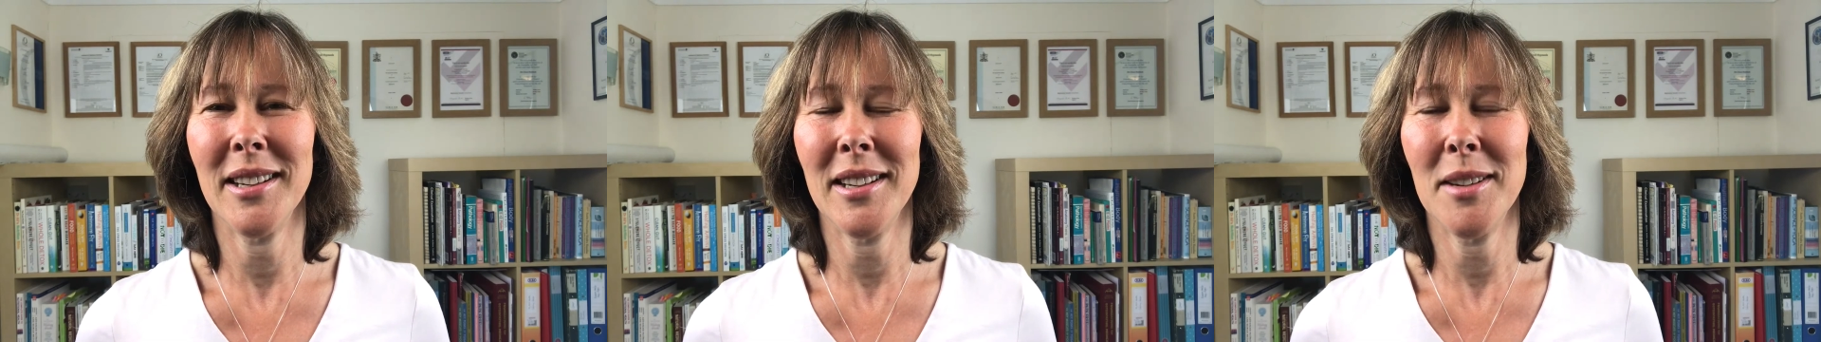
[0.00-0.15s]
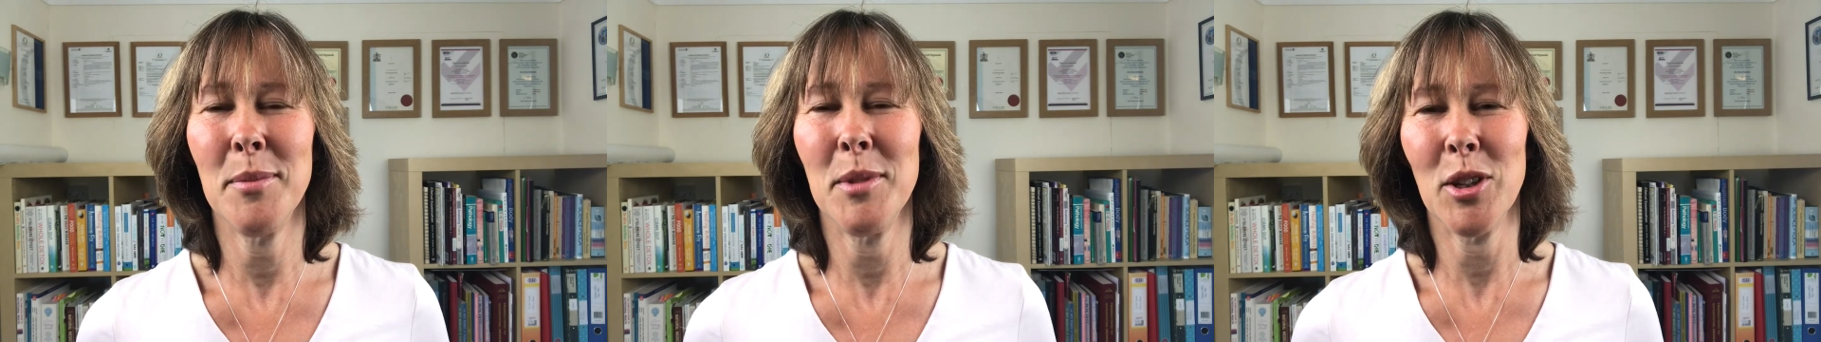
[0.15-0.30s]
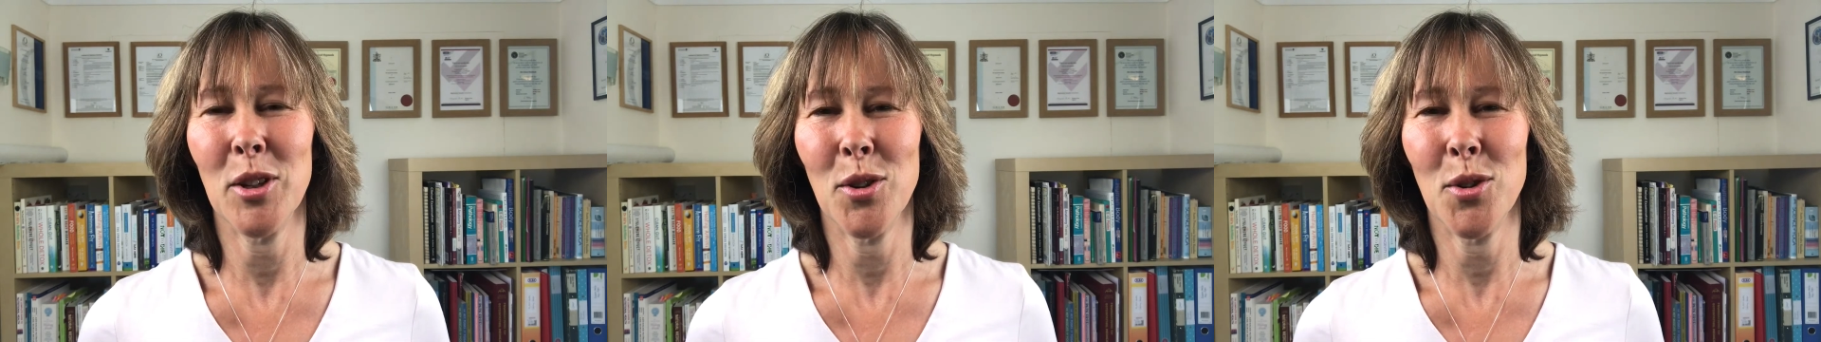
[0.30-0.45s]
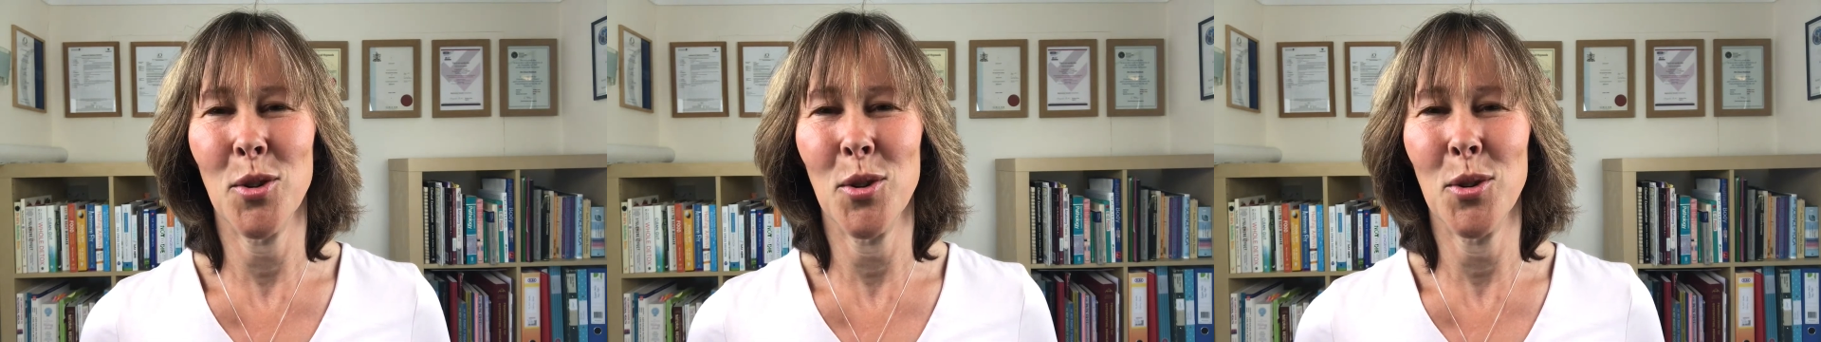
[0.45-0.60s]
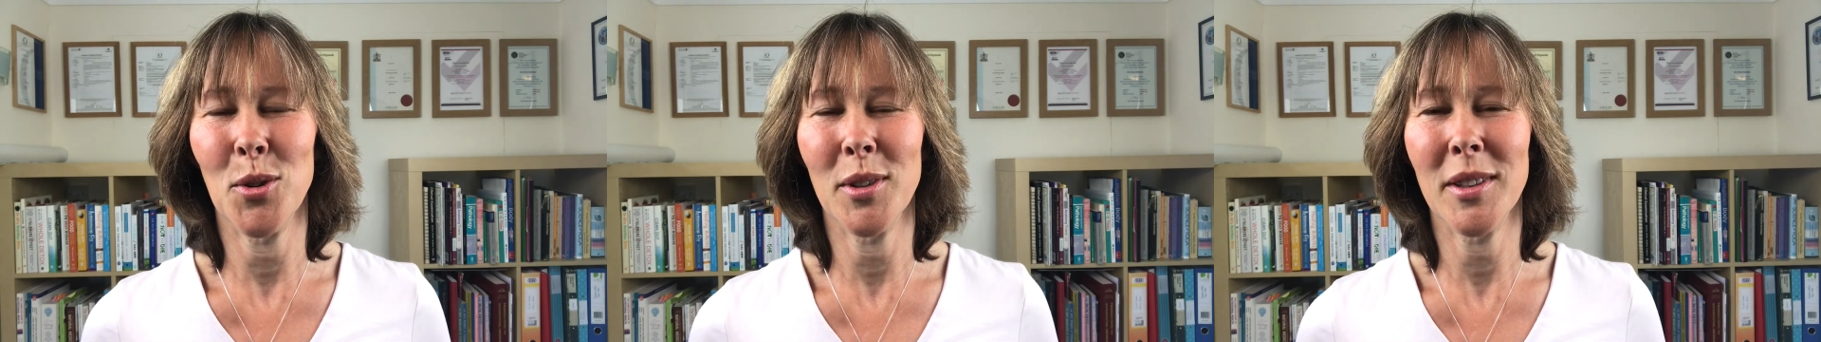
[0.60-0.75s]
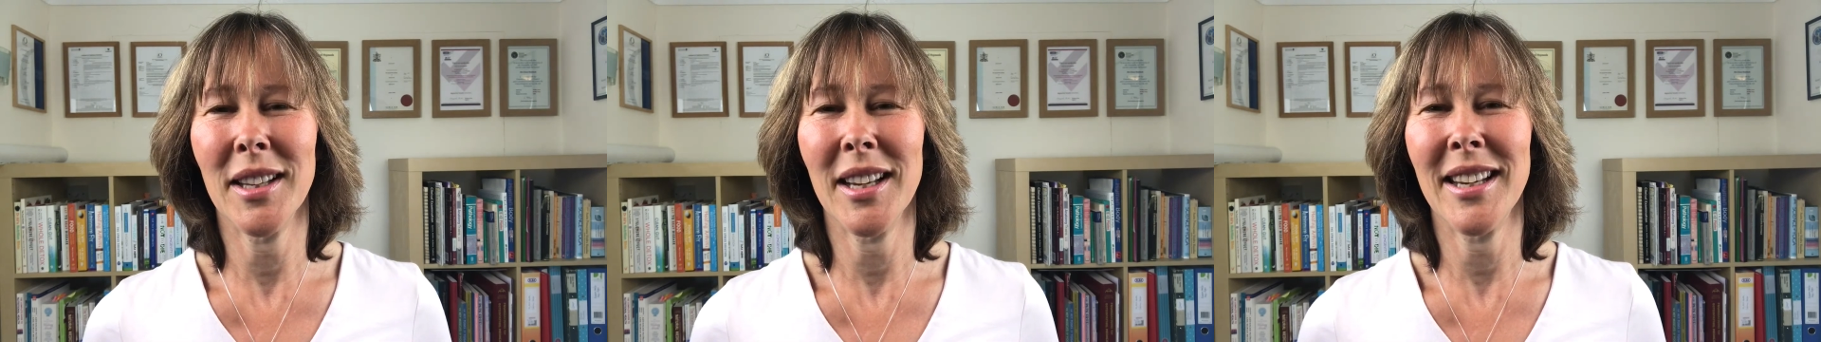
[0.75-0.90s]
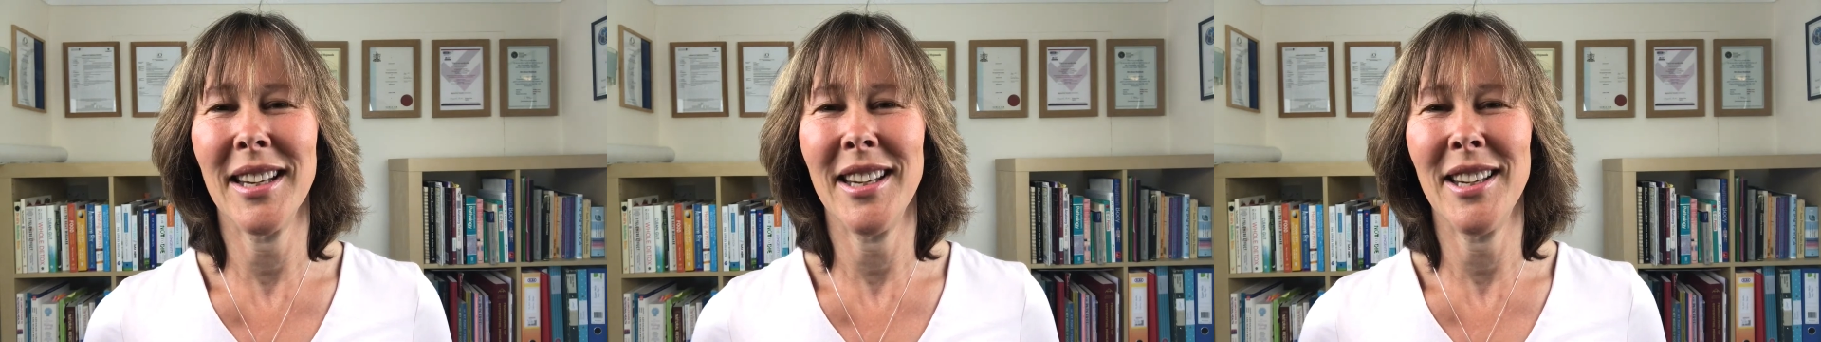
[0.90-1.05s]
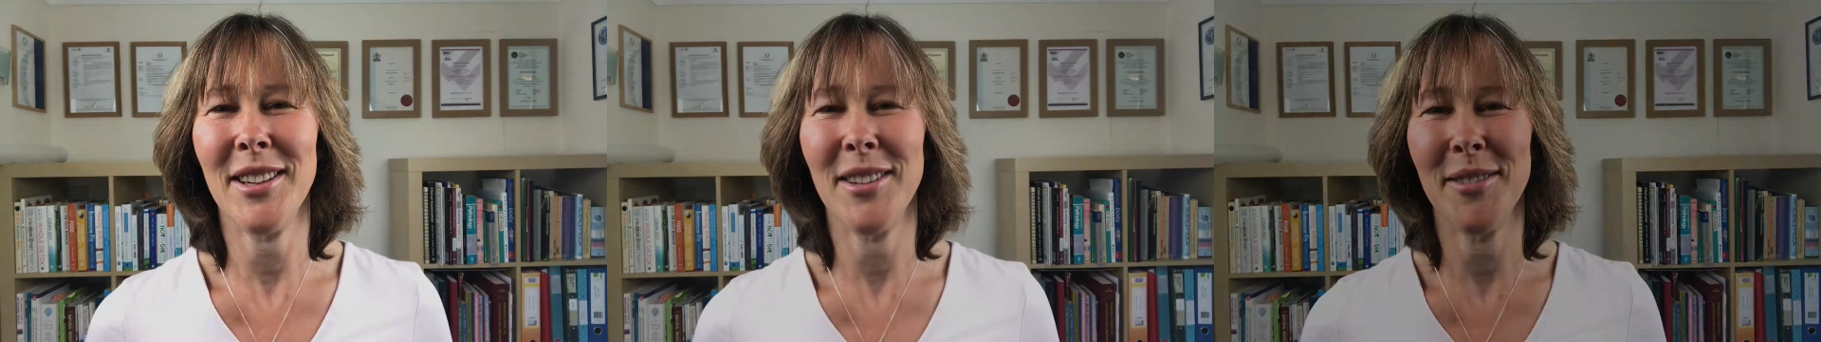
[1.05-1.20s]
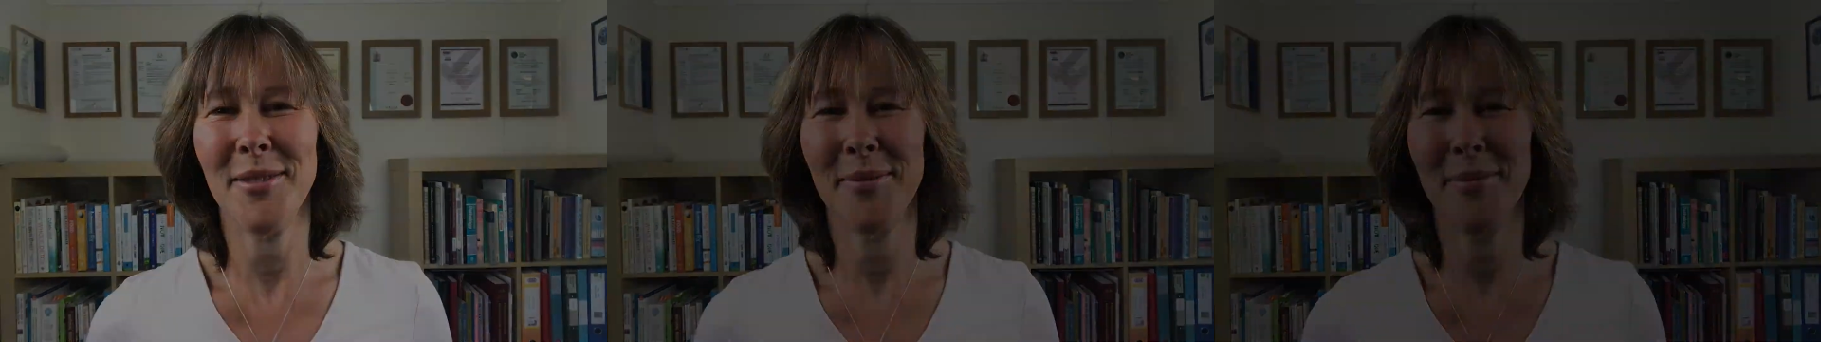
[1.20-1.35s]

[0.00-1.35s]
Give me a call. Thank you.